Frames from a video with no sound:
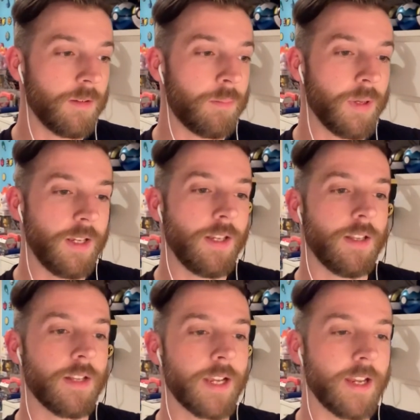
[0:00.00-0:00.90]
be
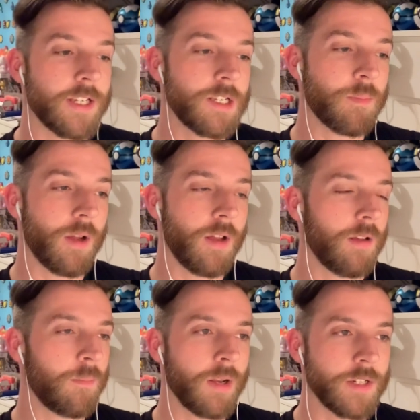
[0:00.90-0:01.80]
the case, but
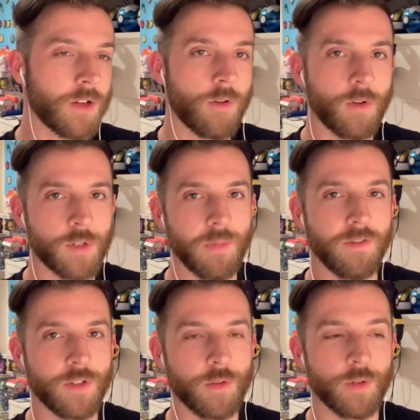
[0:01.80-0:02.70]
please don't ask me
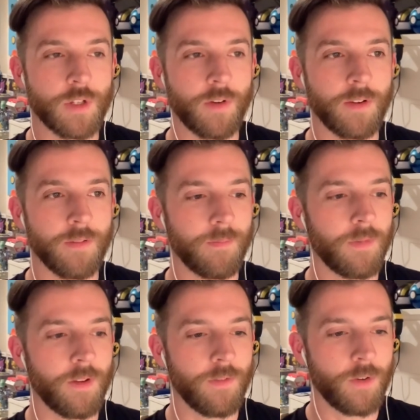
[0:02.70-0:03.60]
for suicide
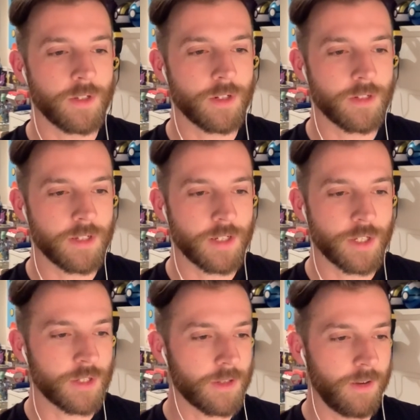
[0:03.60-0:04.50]
advice, because that's
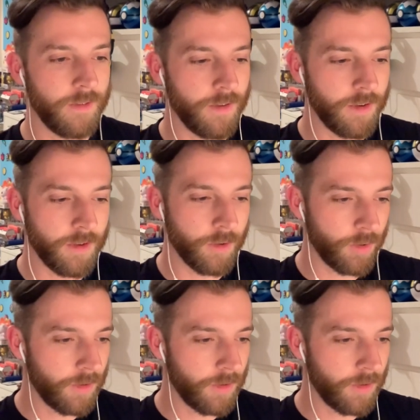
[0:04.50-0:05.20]
just not,